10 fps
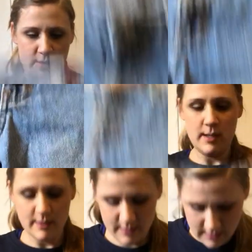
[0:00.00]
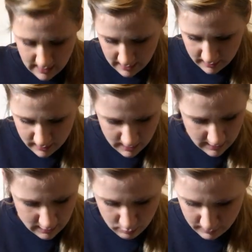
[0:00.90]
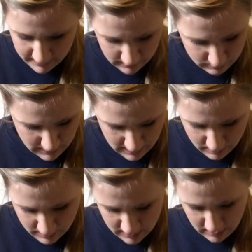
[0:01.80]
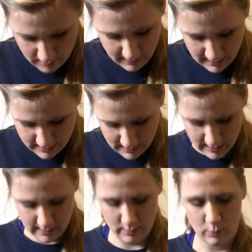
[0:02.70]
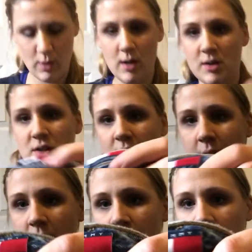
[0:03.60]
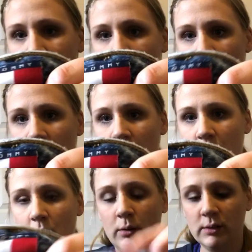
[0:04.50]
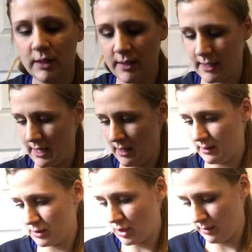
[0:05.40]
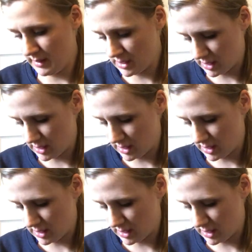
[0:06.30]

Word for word: These I think had one little mark, which I'll go ahead and wash. They are older. They are Tommy